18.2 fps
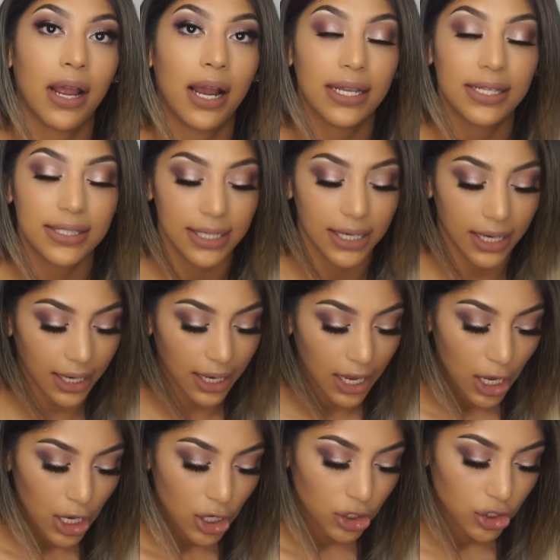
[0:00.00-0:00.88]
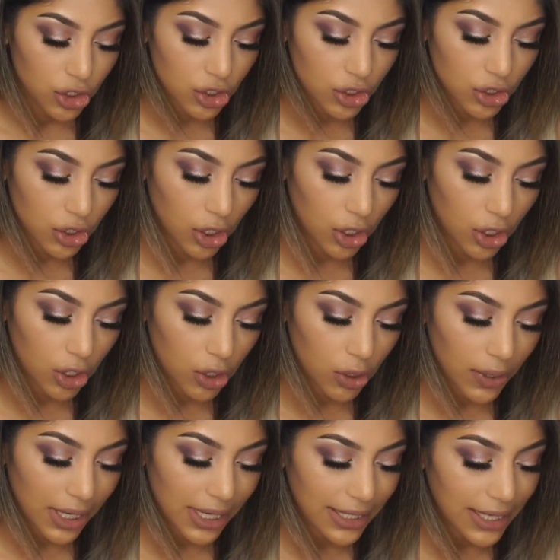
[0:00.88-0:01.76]
my eyes today.
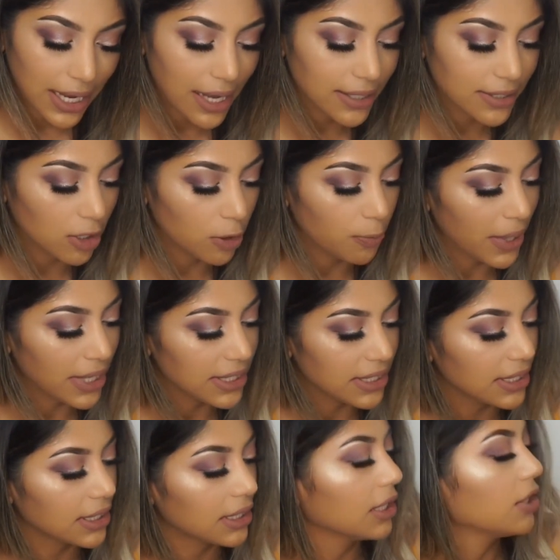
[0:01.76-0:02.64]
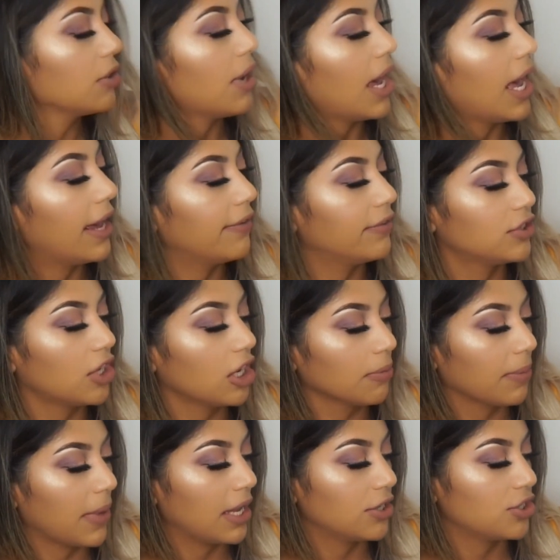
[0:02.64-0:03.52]
So yeah, so basically you have
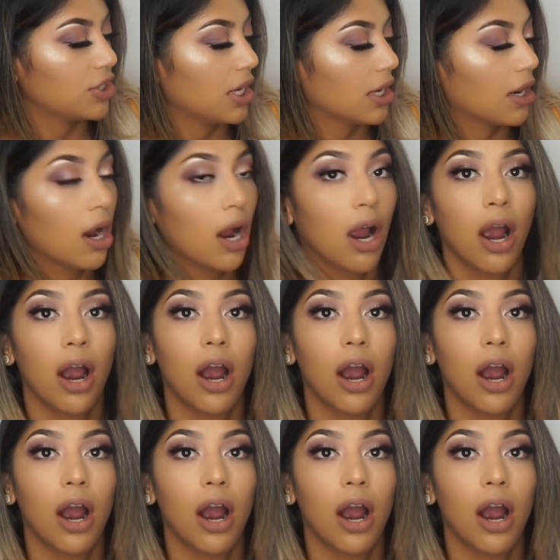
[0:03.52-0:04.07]
Dark Magic,